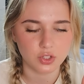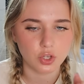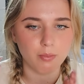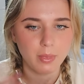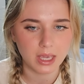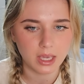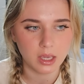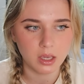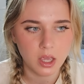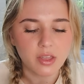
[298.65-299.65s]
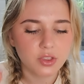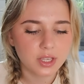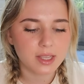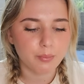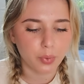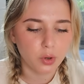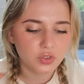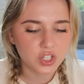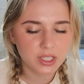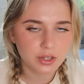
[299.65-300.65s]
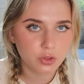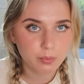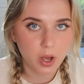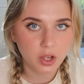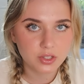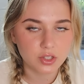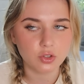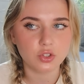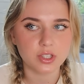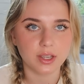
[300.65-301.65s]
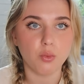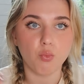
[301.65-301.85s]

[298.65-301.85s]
So you're making, and the thing is, they're both cheating on partners. It's not just like a